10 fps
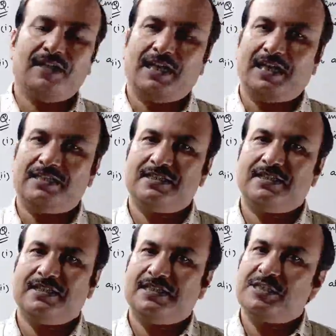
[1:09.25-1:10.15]
and
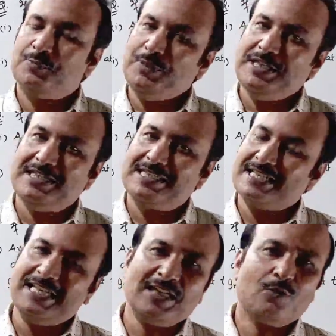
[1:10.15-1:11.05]
speed is
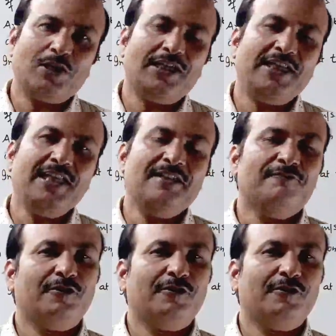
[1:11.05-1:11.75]
scalar quantity,